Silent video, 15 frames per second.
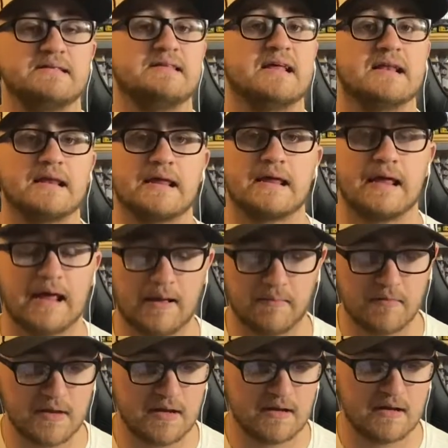Denny
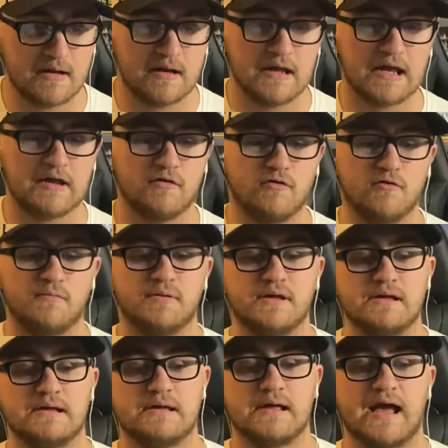Hamlin. He will
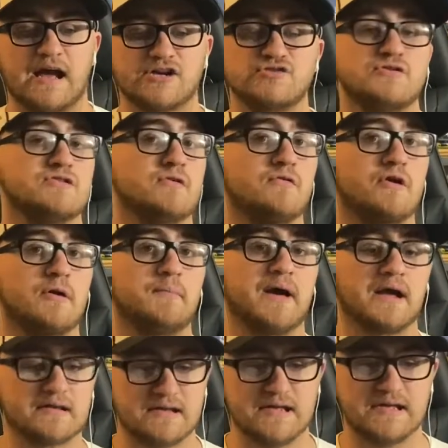be actually throwing it
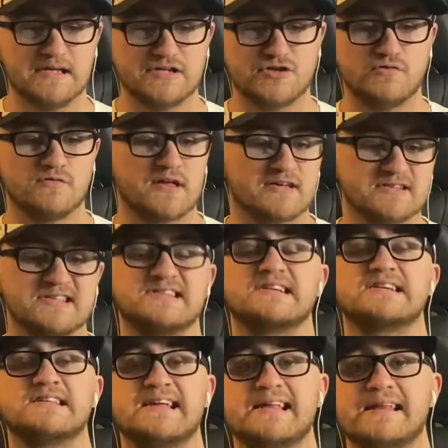back to his 2016